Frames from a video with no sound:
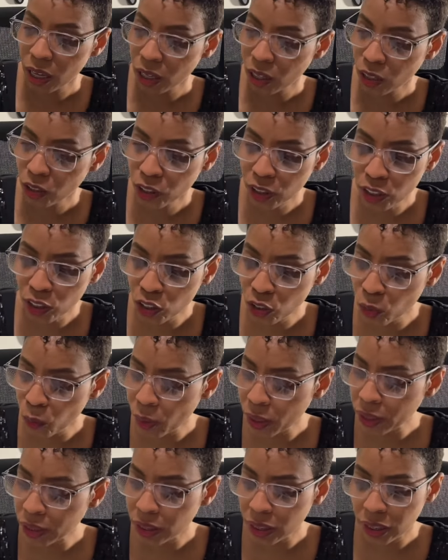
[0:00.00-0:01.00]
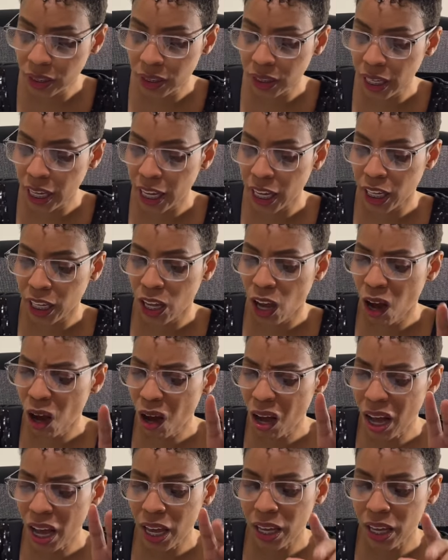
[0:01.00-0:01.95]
just the craziest thing.